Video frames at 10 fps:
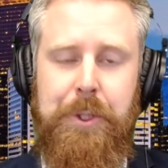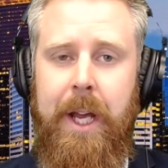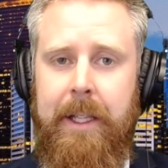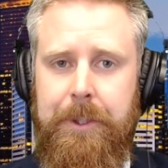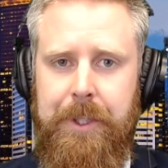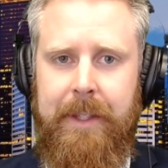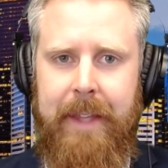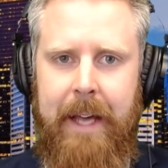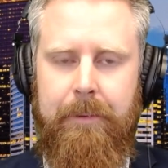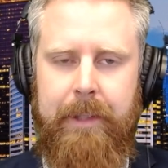challenging
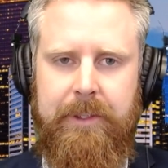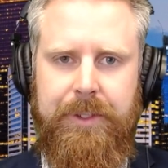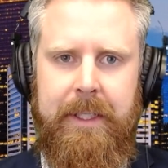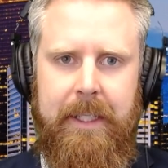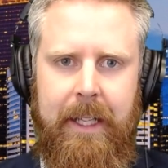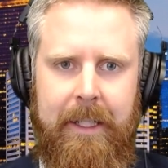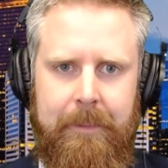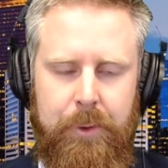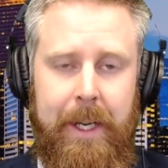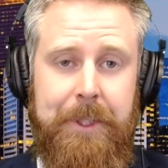that recent
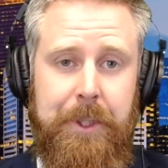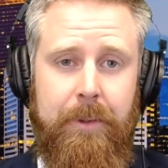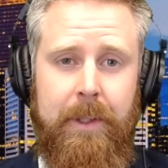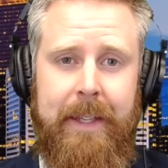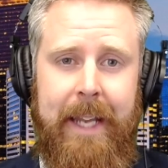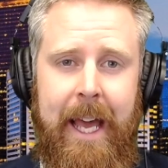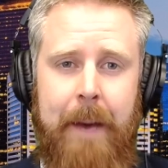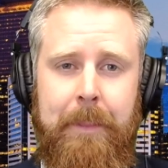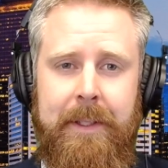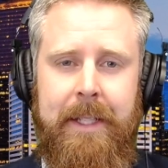tragic ruling that
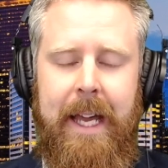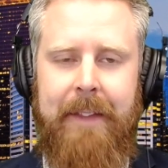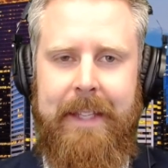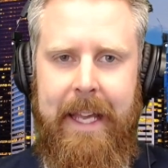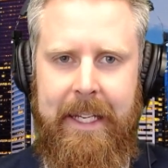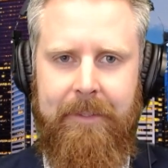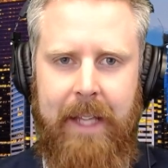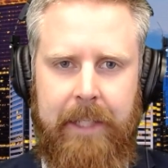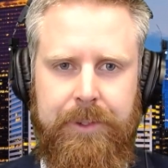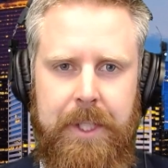happened at the end of
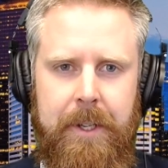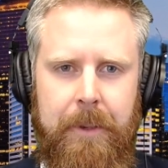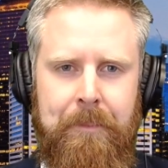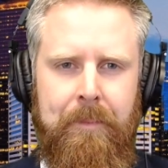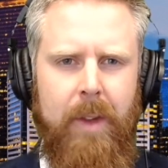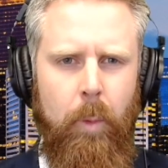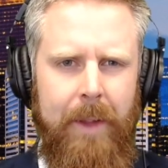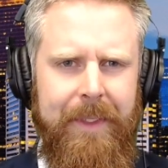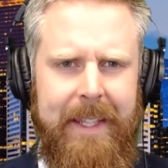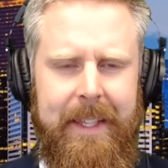last year.
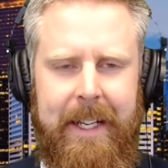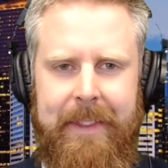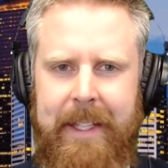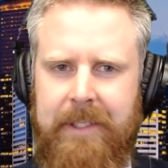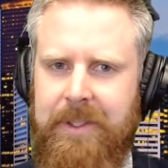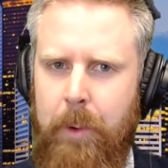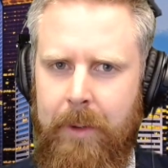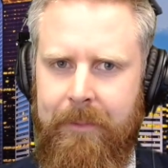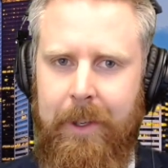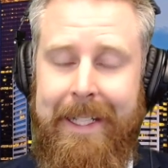One thing that I think is
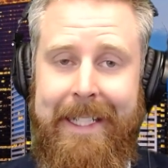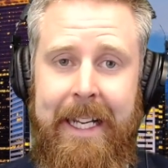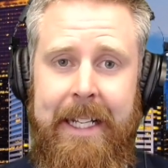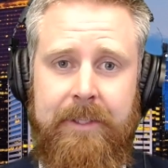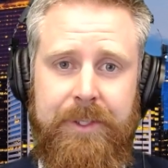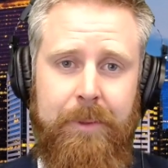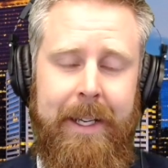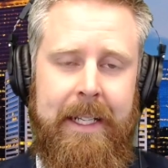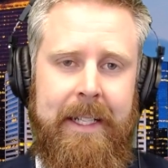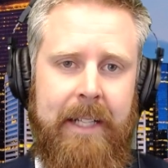important for Canadians to
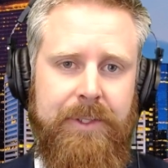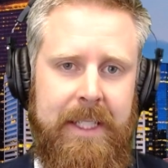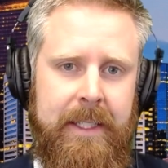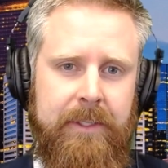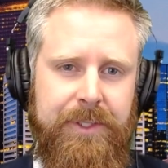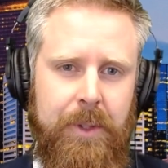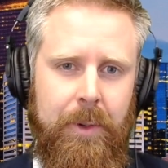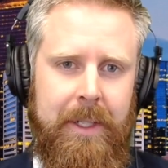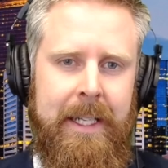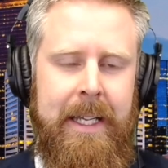recognize in this
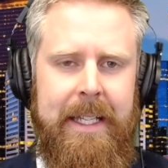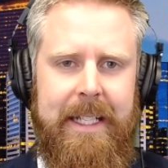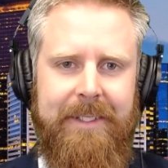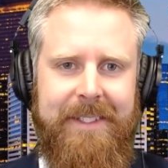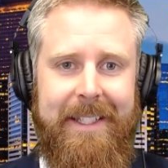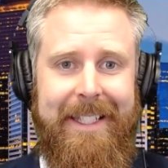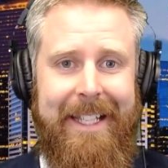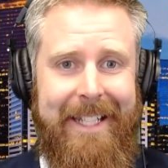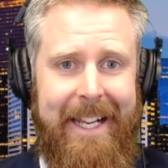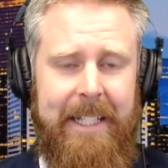story is that
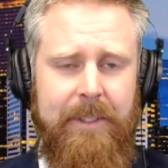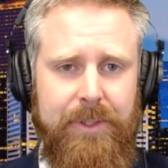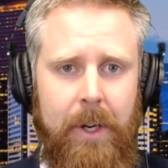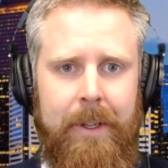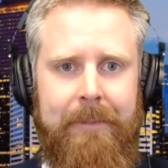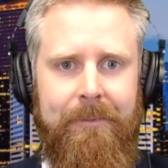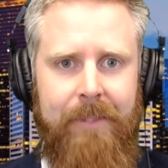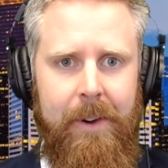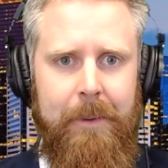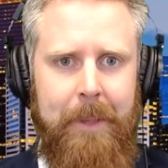Canadians are
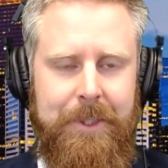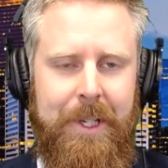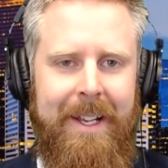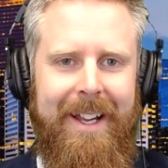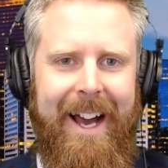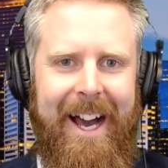very much